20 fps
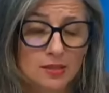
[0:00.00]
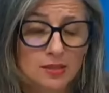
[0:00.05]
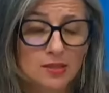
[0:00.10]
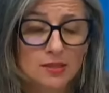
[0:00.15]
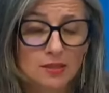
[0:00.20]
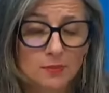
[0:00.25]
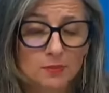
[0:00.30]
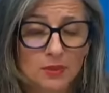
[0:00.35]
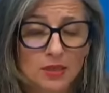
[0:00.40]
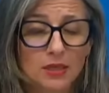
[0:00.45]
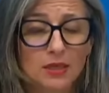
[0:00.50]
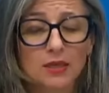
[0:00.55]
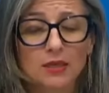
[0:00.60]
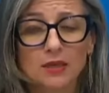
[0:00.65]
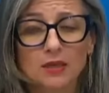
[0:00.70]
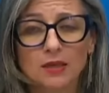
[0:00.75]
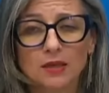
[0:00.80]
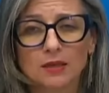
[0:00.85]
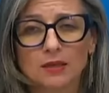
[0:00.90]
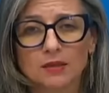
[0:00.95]
the
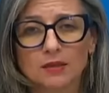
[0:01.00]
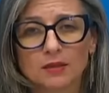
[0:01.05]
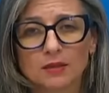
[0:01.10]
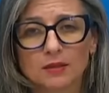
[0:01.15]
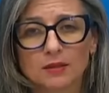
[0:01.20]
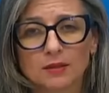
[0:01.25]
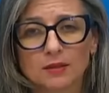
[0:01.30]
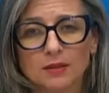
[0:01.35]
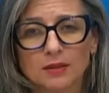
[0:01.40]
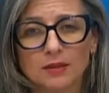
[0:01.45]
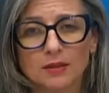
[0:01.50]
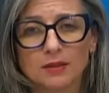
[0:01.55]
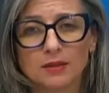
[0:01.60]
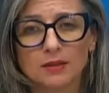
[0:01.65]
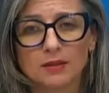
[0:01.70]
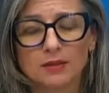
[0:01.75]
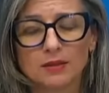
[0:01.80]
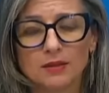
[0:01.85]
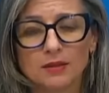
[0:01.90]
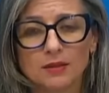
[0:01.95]
beginning, the
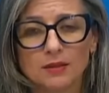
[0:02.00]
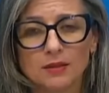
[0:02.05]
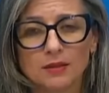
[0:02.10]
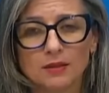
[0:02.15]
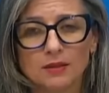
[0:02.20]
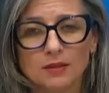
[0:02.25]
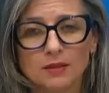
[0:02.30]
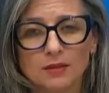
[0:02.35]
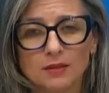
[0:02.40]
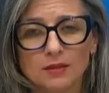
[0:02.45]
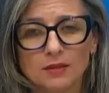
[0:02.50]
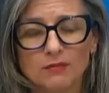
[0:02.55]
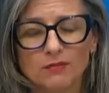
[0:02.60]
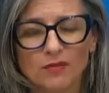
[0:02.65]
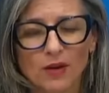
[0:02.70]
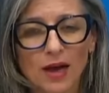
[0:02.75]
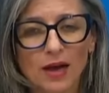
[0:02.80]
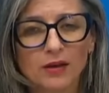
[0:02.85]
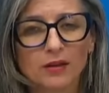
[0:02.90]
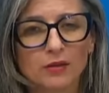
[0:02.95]

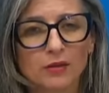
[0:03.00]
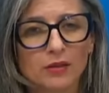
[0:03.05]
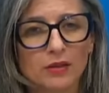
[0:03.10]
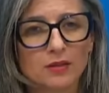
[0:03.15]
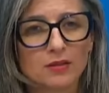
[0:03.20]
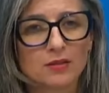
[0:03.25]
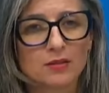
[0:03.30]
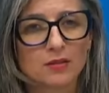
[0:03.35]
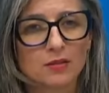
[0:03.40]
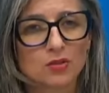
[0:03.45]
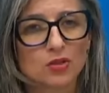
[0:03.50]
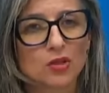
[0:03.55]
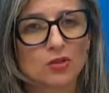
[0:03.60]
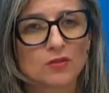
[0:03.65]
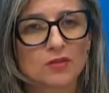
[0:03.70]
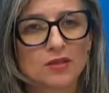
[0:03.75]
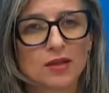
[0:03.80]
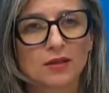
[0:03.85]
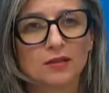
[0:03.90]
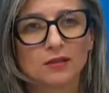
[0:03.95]
violence, the
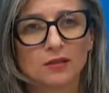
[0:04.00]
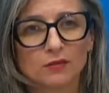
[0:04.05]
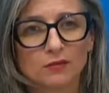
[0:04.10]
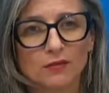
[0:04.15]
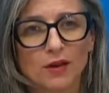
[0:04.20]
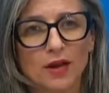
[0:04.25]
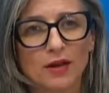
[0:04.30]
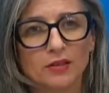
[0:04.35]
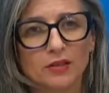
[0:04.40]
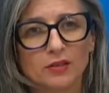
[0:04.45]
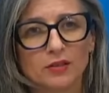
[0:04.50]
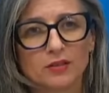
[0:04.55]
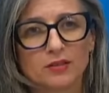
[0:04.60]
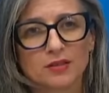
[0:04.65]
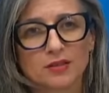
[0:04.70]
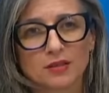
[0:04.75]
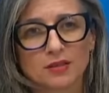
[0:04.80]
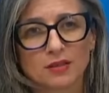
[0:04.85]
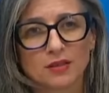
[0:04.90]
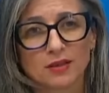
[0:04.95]
genocidal
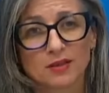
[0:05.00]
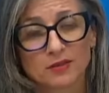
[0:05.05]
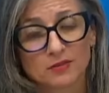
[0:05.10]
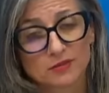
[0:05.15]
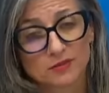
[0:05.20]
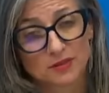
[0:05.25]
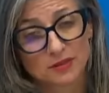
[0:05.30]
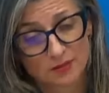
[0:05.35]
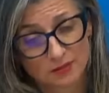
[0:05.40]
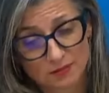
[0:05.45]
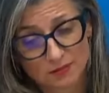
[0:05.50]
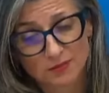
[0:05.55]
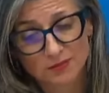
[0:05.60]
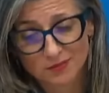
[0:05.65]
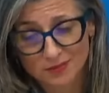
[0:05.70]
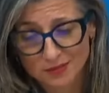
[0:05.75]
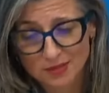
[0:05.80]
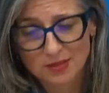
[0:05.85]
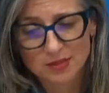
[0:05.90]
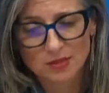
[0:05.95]
violence that I have
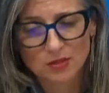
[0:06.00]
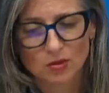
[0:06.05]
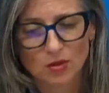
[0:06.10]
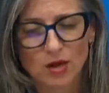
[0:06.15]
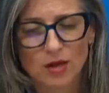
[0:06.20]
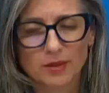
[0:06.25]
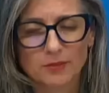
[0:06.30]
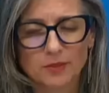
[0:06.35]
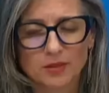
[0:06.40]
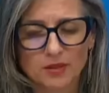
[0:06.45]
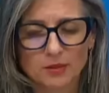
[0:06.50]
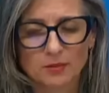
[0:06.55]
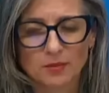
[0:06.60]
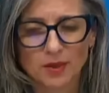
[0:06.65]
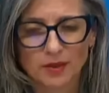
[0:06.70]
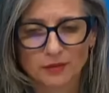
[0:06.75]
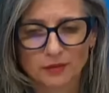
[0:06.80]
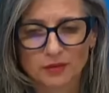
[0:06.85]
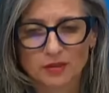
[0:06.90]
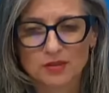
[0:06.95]
described in
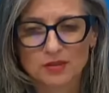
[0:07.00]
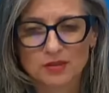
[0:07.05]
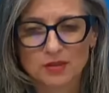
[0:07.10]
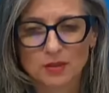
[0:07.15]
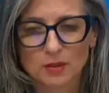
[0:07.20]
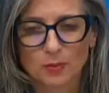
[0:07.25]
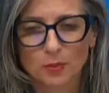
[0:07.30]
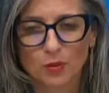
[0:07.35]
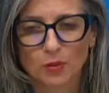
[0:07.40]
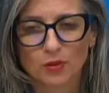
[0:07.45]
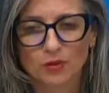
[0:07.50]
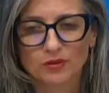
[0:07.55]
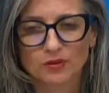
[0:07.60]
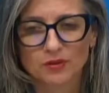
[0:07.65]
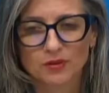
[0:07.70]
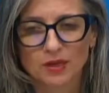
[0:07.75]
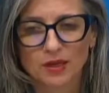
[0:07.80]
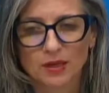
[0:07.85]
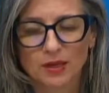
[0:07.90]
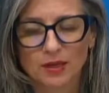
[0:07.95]
my first
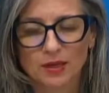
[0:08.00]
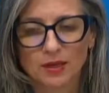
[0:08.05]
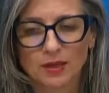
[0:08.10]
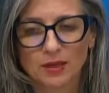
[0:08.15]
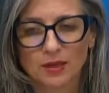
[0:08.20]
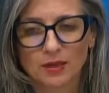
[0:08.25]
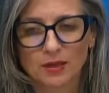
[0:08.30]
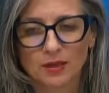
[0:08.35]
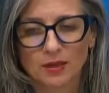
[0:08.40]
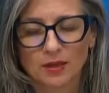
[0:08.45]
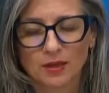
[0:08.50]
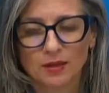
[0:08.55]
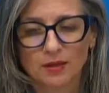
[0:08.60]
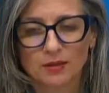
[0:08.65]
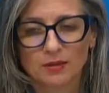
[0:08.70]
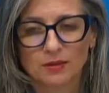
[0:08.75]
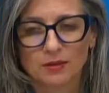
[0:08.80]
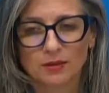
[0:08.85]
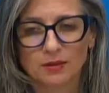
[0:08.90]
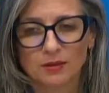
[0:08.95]
report
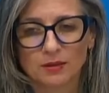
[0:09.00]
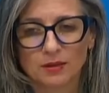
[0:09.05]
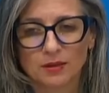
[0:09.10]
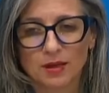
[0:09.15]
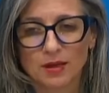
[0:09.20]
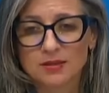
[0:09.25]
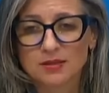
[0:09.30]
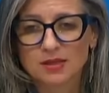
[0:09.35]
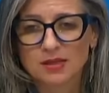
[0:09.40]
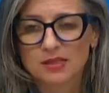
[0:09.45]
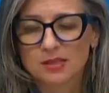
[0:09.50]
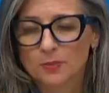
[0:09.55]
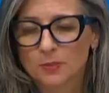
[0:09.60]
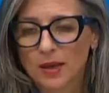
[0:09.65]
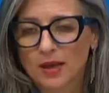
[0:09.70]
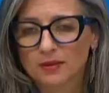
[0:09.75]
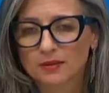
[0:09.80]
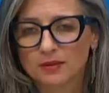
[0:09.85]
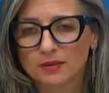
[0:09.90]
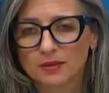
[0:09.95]
has
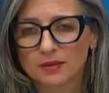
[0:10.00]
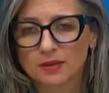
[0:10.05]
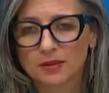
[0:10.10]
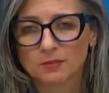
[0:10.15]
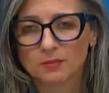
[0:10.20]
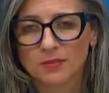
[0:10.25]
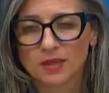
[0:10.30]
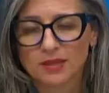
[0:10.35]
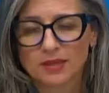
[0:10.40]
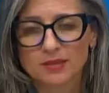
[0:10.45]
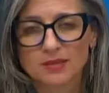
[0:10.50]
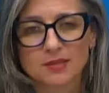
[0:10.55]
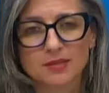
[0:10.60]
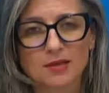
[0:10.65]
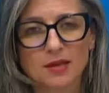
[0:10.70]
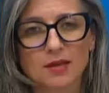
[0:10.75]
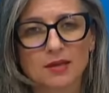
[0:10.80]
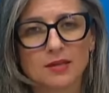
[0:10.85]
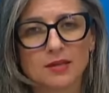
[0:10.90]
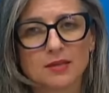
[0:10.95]
expanded and
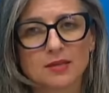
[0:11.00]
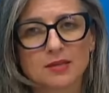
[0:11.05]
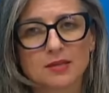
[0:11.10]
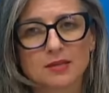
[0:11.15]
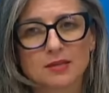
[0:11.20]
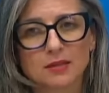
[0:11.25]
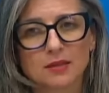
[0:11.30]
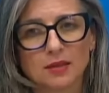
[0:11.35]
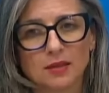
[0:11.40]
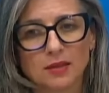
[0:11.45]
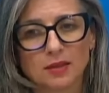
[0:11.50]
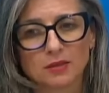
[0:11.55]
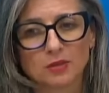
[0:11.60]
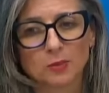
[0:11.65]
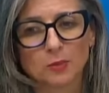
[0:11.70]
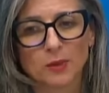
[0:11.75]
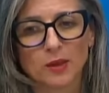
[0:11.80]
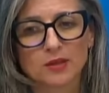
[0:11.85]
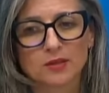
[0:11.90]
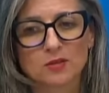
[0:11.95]
metastasized in
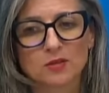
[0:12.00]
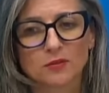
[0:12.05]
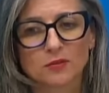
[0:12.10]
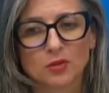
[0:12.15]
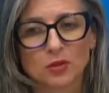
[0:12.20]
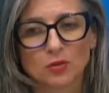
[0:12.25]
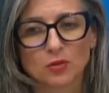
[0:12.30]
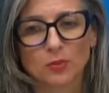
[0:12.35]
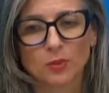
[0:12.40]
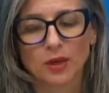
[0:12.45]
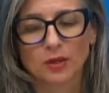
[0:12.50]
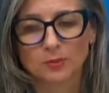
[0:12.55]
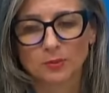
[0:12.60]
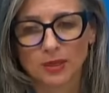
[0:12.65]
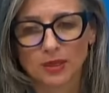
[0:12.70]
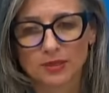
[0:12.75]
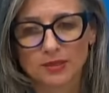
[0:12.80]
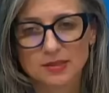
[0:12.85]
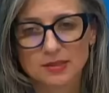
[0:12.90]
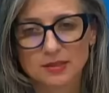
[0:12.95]
other parts of the occupied
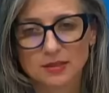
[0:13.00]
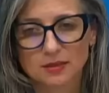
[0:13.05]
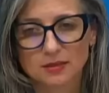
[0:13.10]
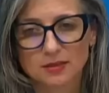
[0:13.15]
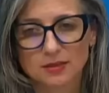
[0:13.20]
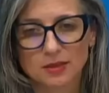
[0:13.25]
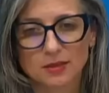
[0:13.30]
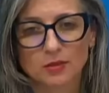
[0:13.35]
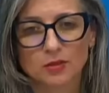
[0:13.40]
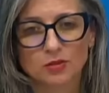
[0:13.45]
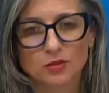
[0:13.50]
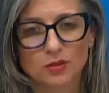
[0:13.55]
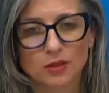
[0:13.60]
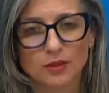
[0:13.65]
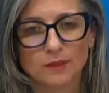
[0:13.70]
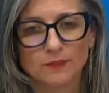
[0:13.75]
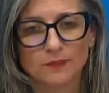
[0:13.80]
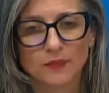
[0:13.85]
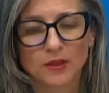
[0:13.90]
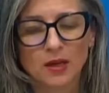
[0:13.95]
Palestinian territory.